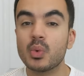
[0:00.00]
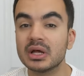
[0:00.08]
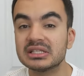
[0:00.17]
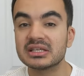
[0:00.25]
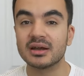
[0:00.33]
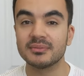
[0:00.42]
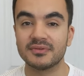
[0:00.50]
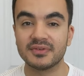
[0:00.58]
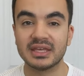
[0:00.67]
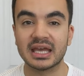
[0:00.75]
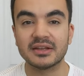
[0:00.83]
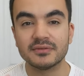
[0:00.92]
one-time
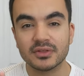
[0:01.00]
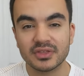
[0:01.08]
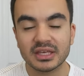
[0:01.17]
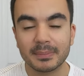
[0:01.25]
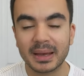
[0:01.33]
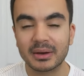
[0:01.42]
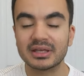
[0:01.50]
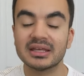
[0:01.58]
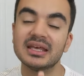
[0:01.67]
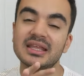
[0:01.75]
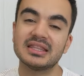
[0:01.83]
fee, and if you think about it,